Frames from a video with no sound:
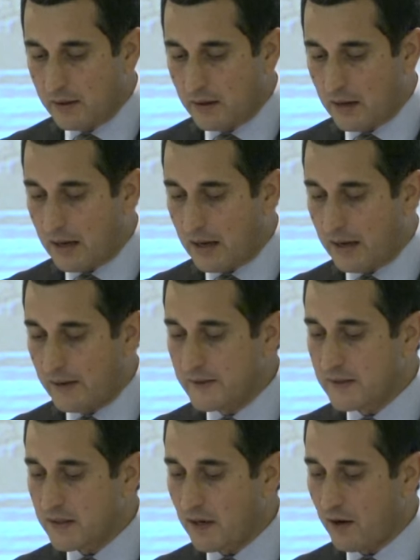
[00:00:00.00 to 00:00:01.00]
uh, is
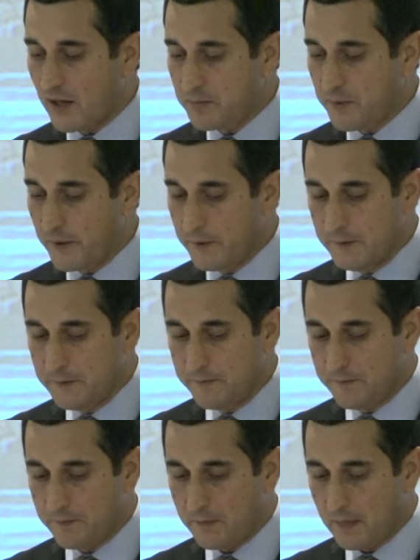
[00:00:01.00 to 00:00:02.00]
in the hospital
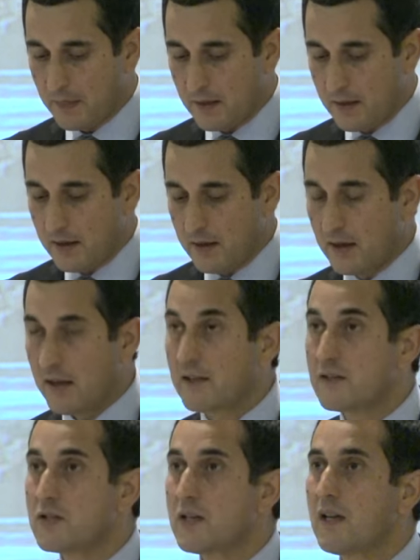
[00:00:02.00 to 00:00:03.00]
and
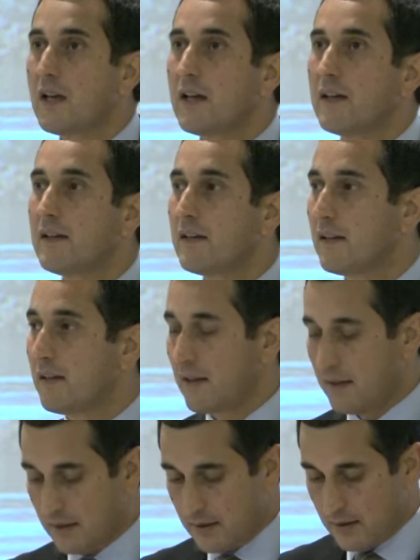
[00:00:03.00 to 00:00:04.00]
she
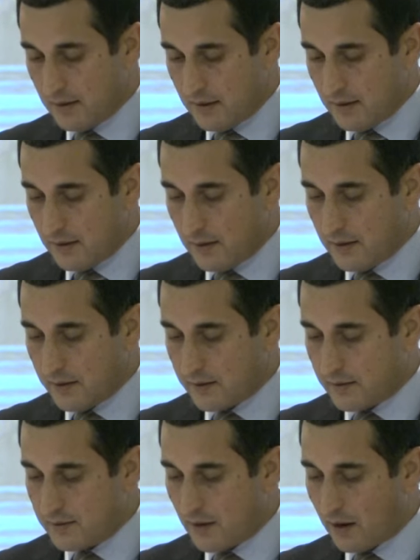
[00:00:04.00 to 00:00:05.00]
is
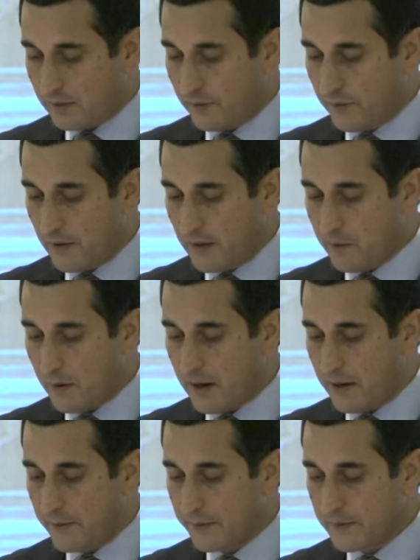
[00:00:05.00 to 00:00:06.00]
not feeling
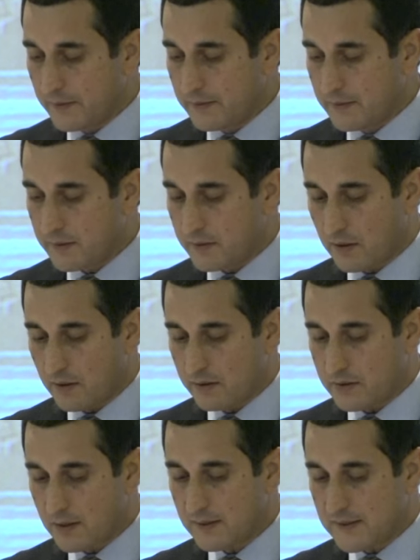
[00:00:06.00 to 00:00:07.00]
well, so
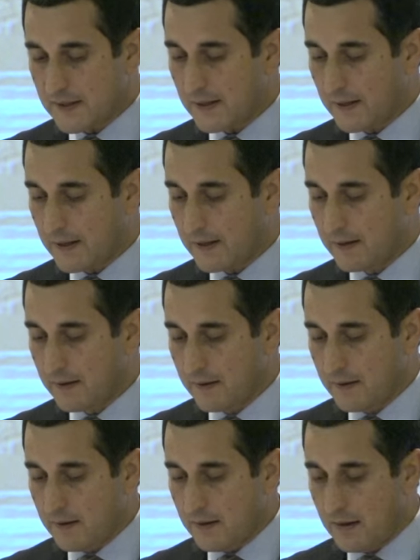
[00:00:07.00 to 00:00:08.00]
she's sick,
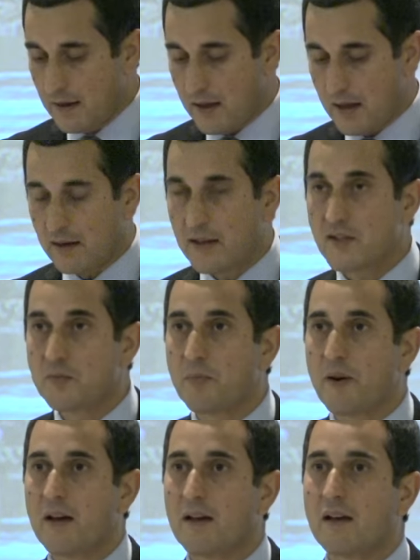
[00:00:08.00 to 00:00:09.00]
and he's
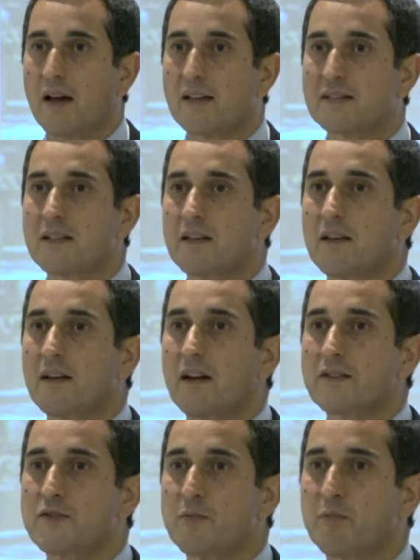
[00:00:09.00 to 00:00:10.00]
asking us
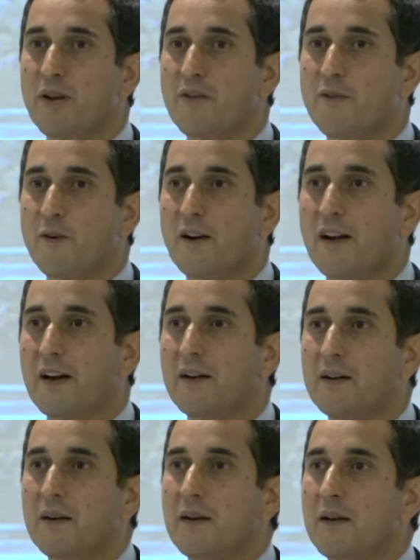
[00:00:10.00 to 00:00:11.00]
to pray for her.
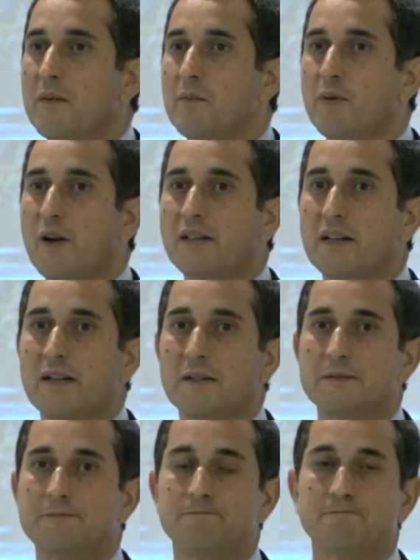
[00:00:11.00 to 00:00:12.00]
Brother,
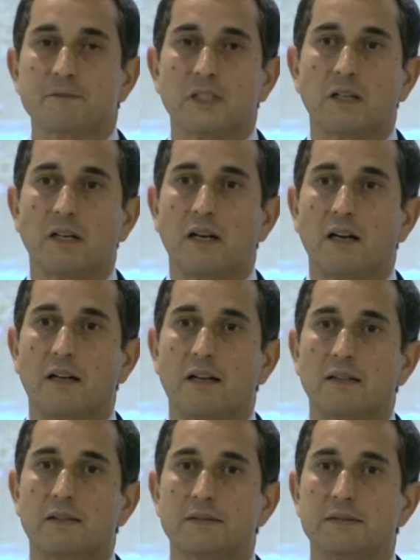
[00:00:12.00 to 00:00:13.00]
uh,